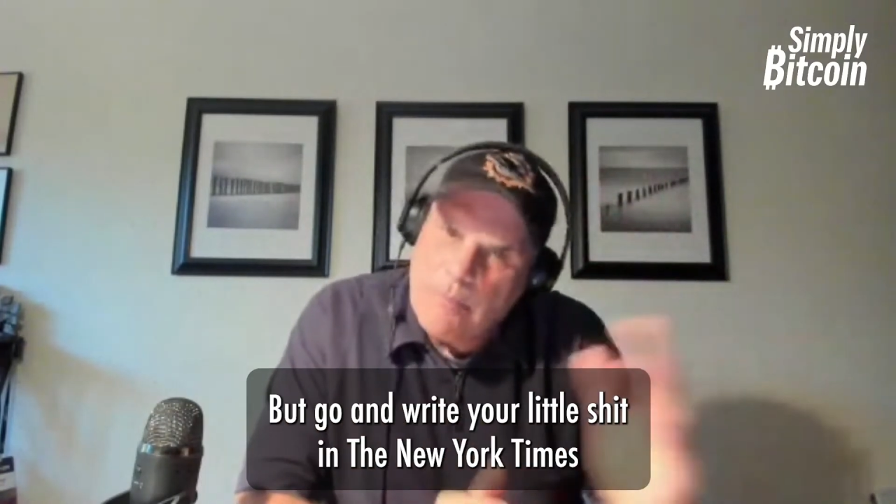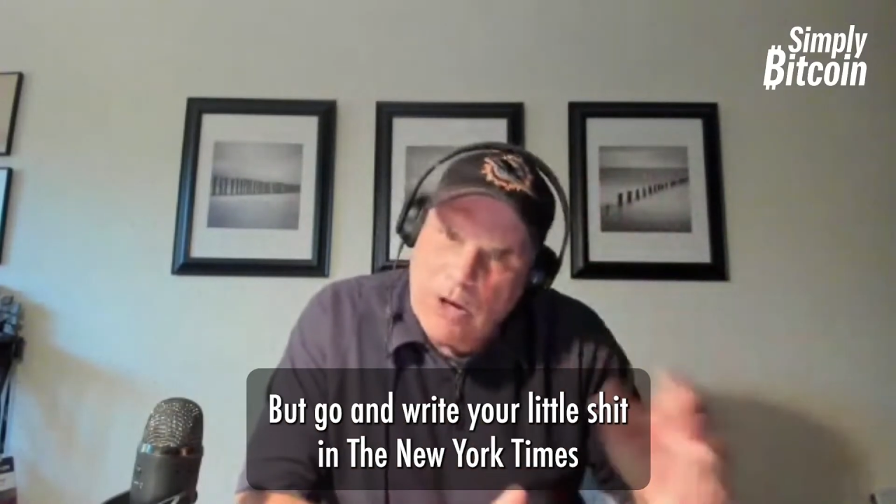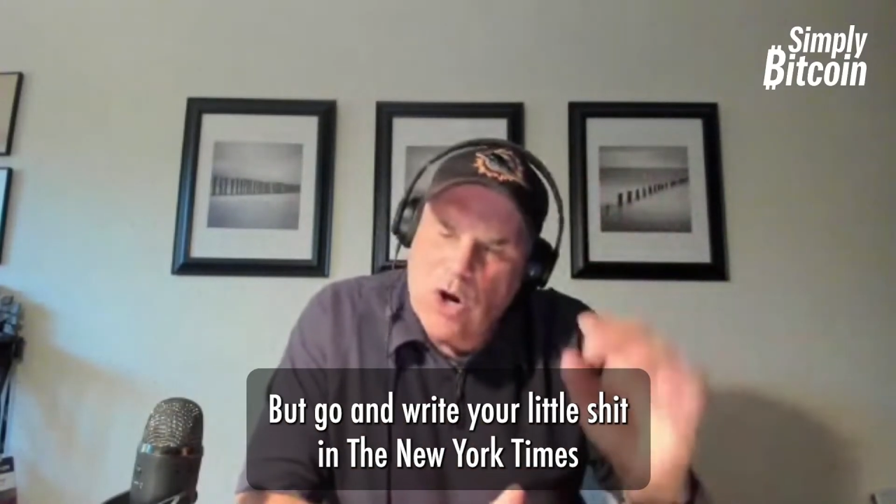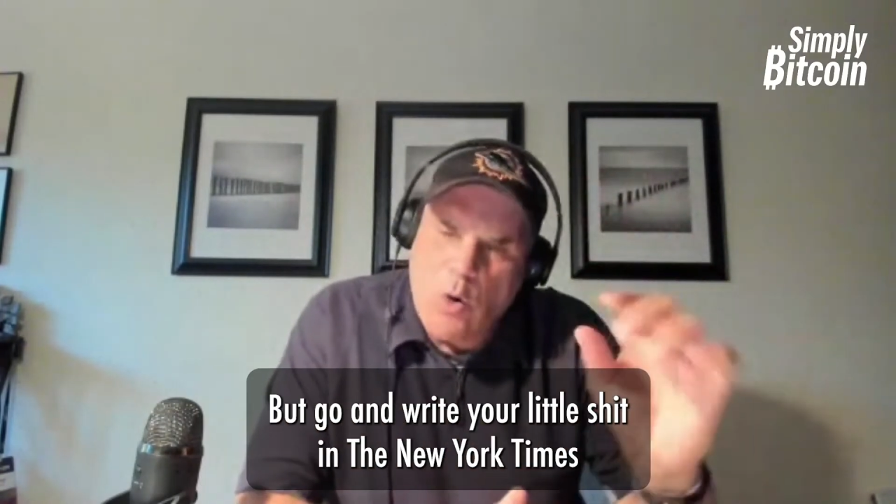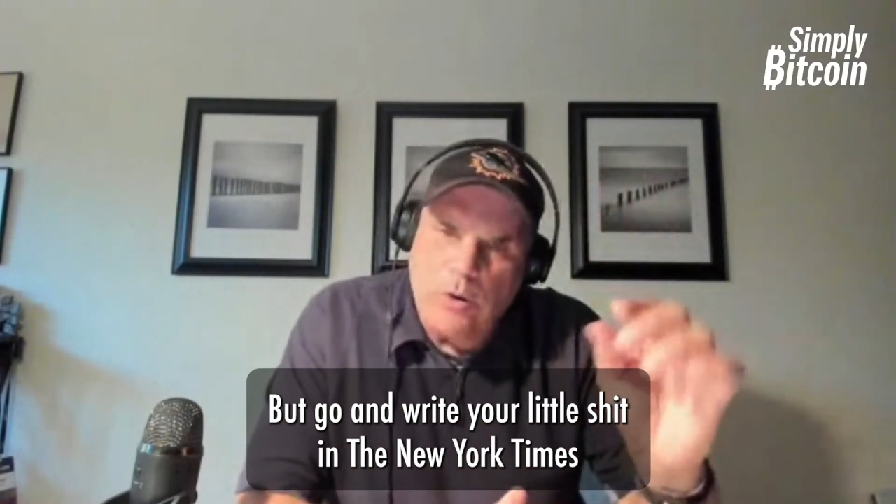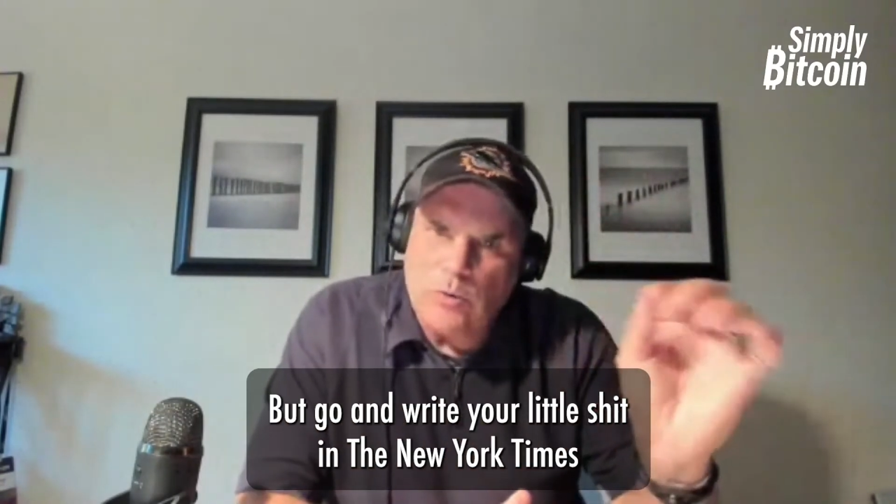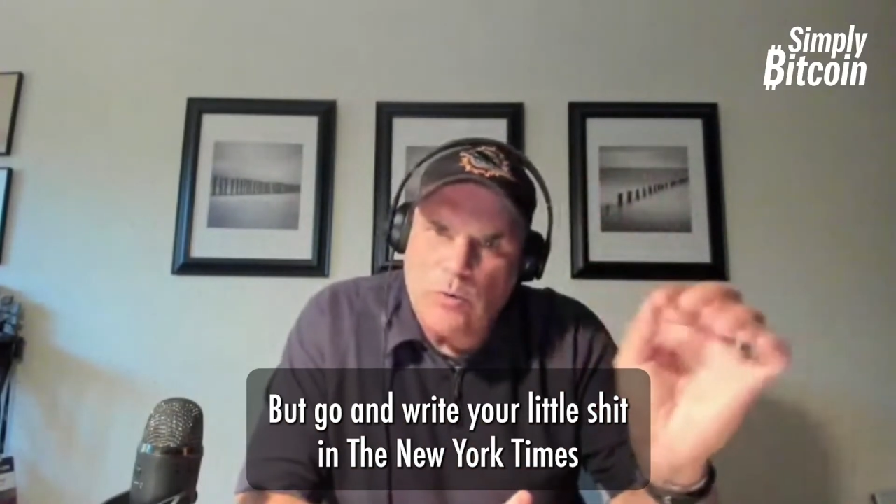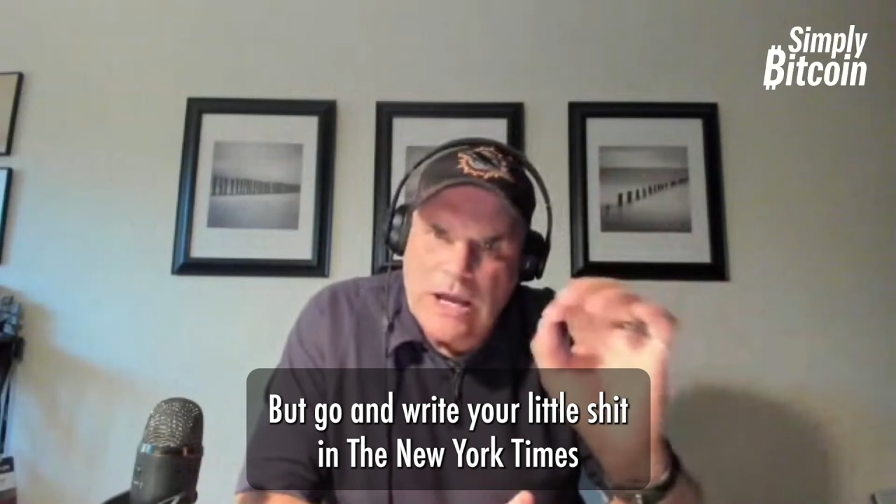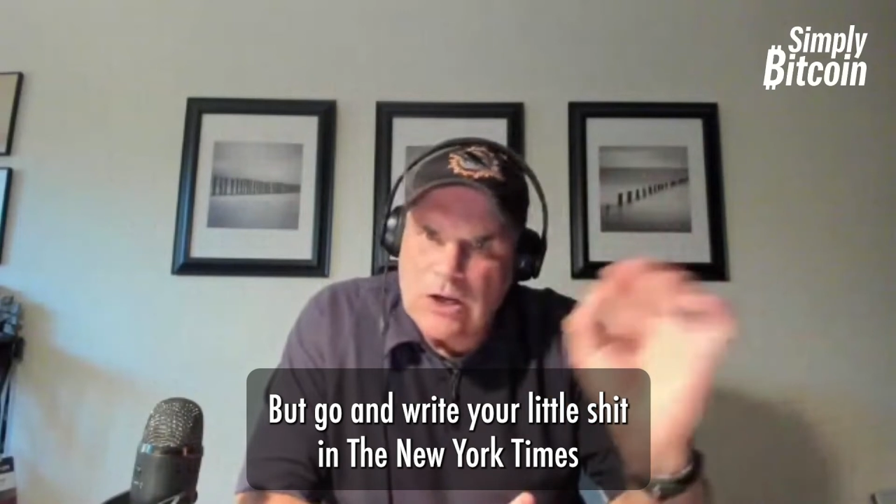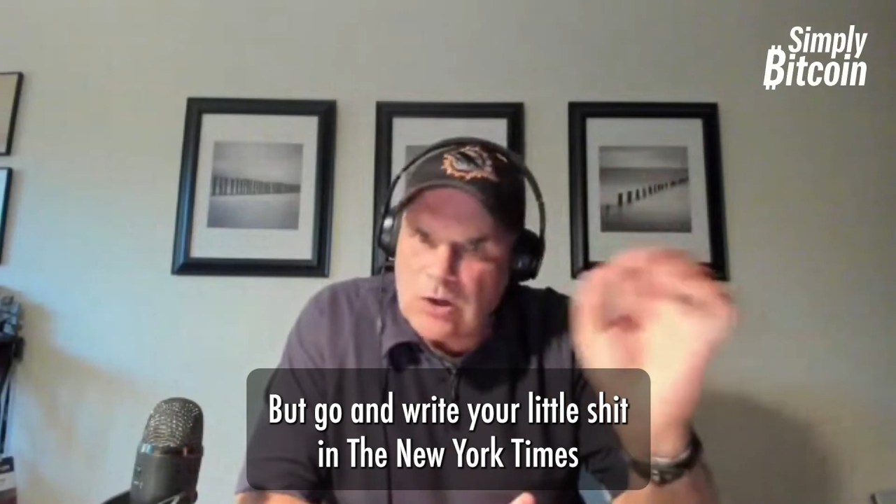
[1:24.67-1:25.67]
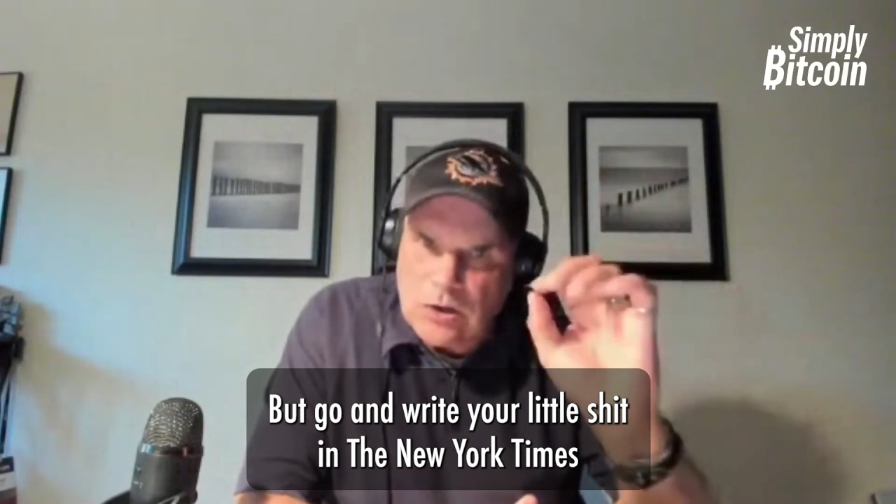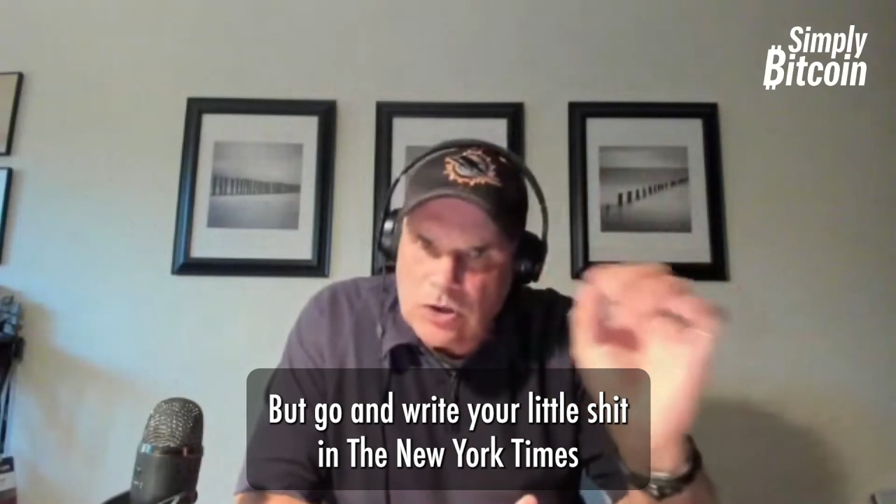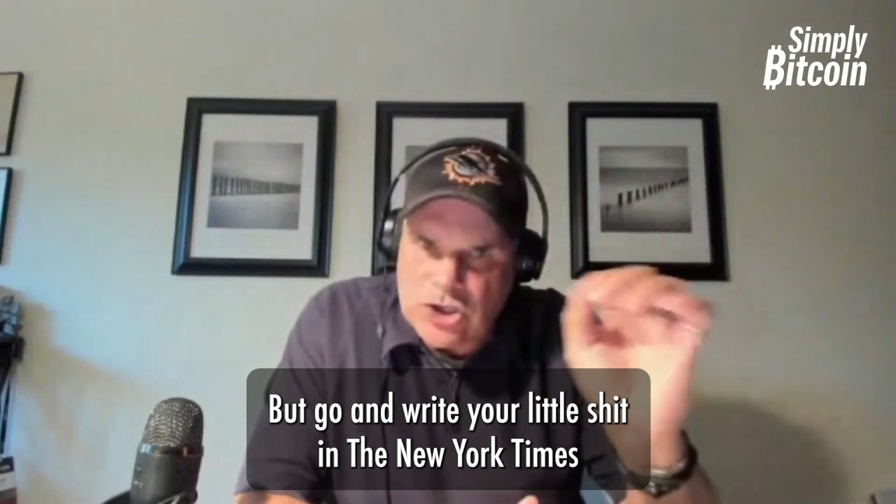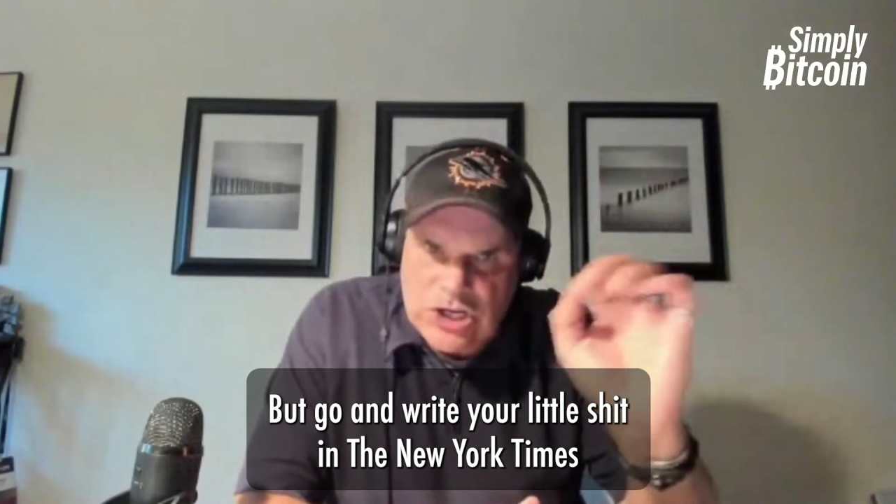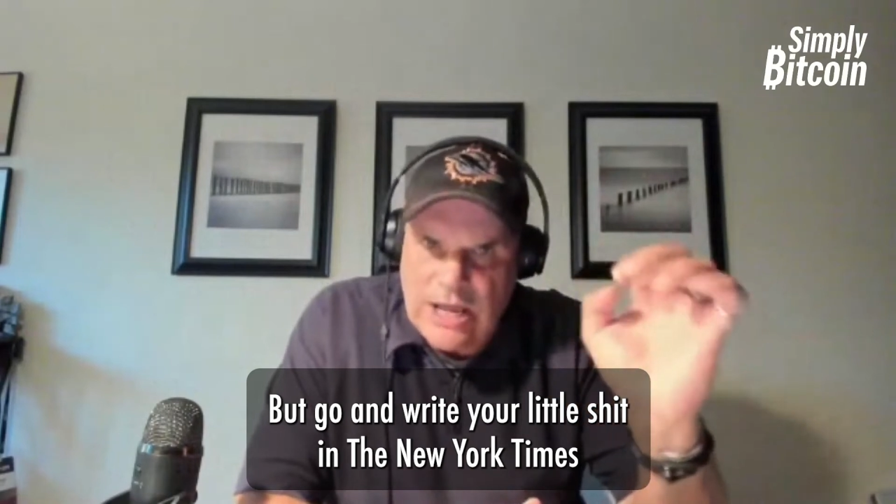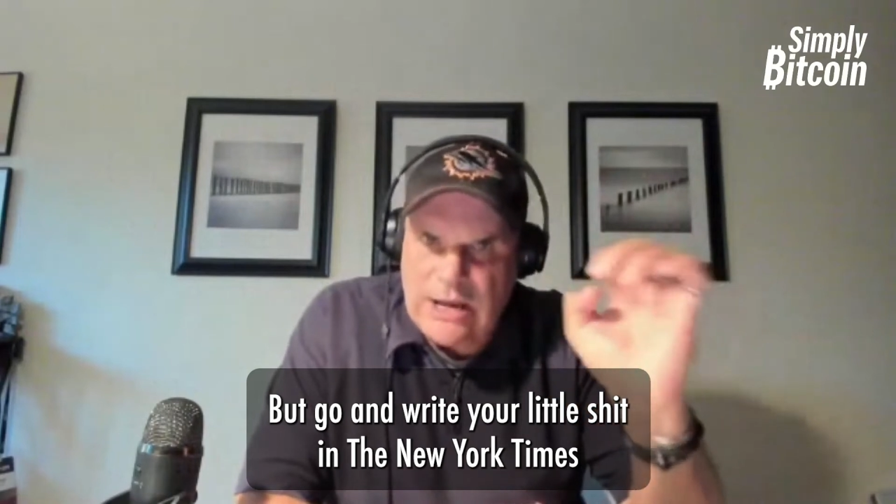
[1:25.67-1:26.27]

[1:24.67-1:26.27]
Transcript: but go and write your little shit